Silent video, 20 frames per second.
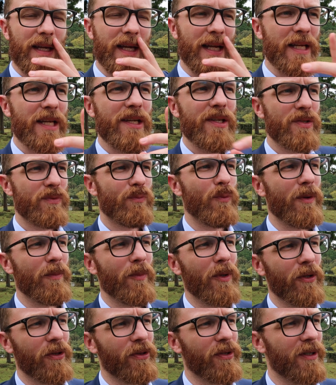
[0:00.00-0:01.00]
And here's one
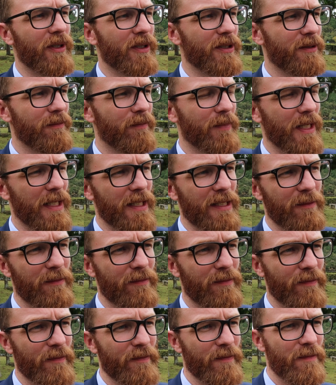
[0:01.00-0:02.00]
more thought.
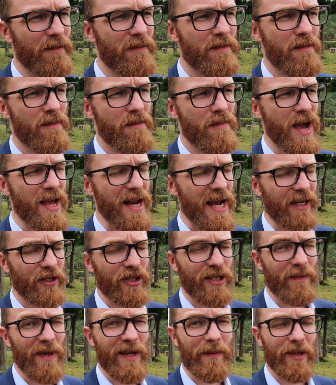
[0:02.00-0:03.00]
Um, might
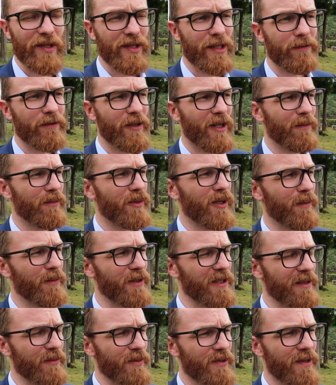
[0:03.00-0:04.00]
actually make myself
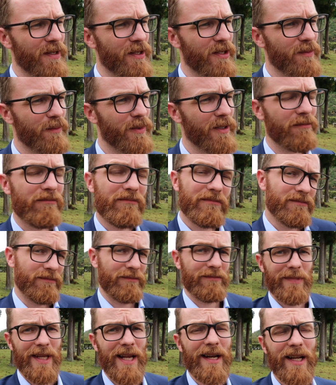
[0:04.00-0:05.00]
unpopular with this, but
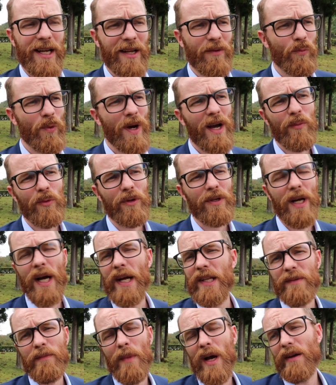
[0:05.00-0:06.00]
then again, why wouldn't I?
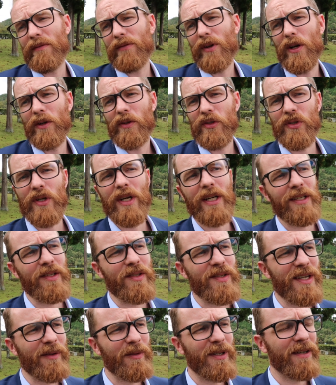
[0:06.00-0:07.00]
It's my vlog, so I can
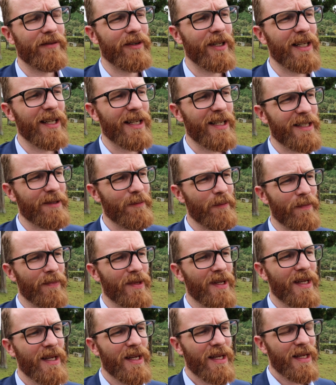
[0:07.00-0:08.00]
say whatever I like.
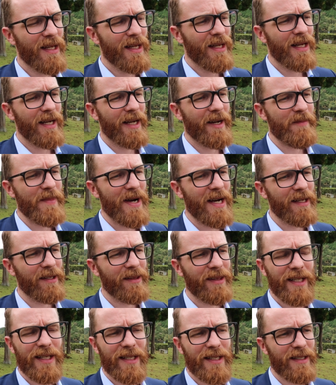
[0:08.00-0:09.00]
Um, I
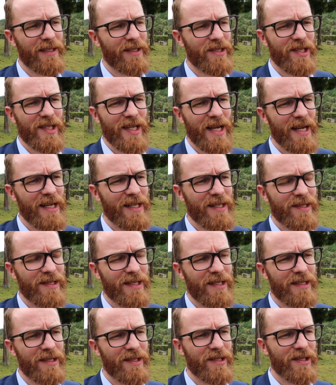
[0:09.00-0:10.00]
think uh, science
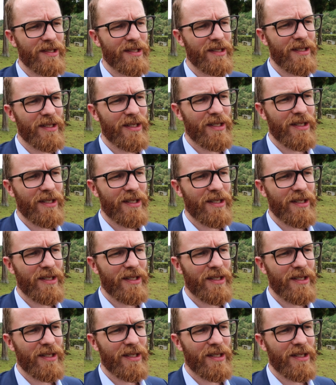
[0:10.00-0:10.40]
is